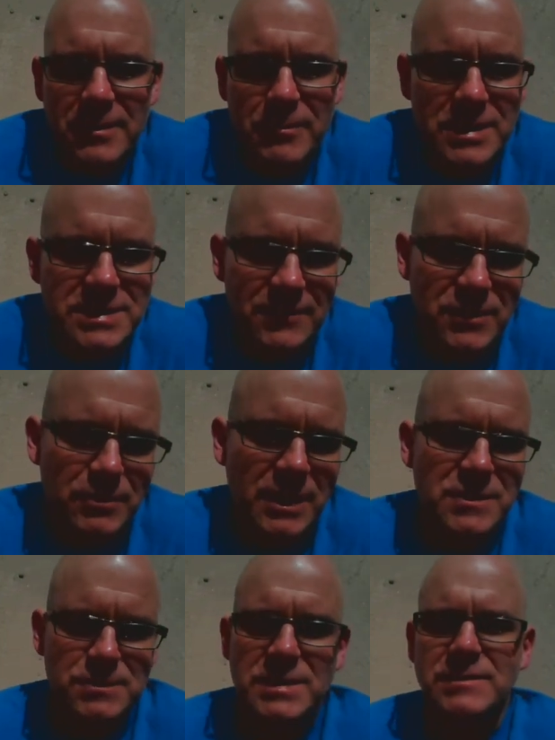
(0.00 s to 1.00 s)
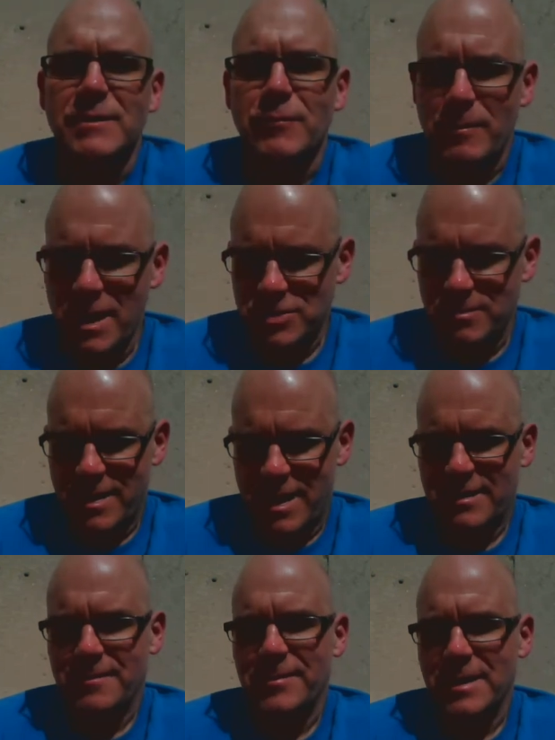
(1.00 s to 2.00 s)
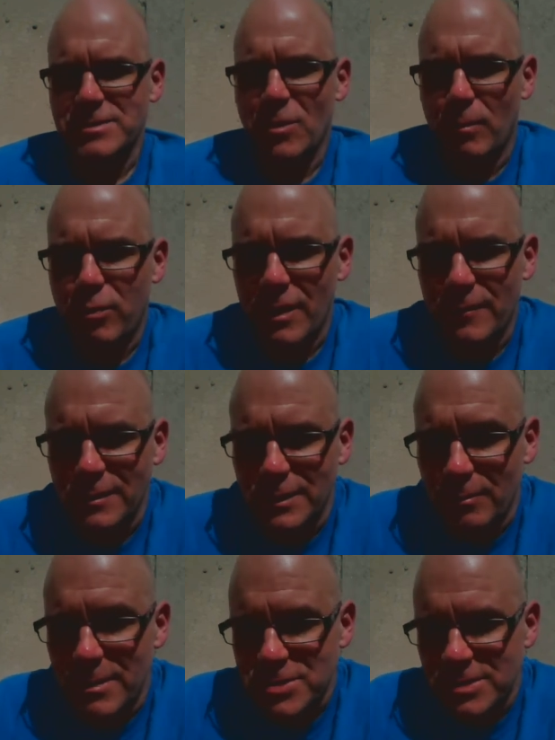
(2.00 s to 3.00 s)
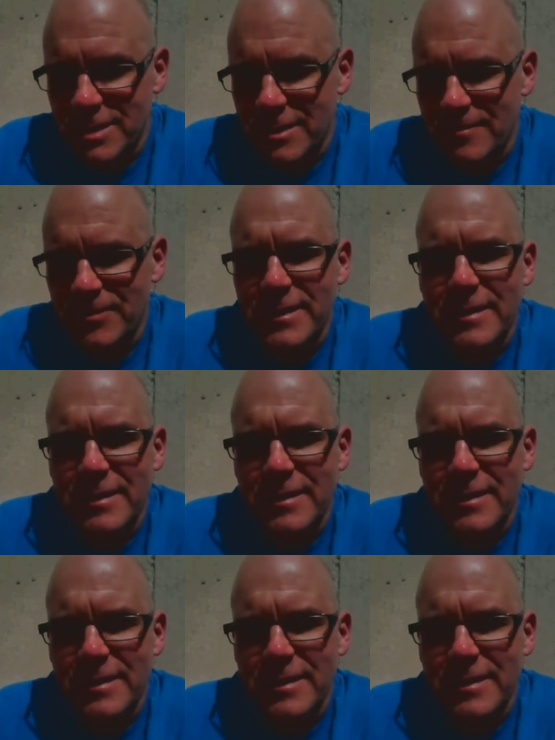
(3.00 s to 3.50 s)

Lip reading: because they have to beam this piece of information back. That's the whole point of their little mission there.